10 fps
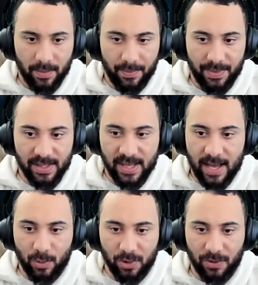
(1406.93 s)
these
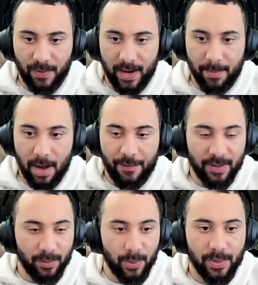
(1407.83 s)
guys will just fight them off.
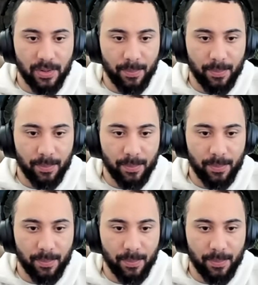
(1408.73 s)
It, it,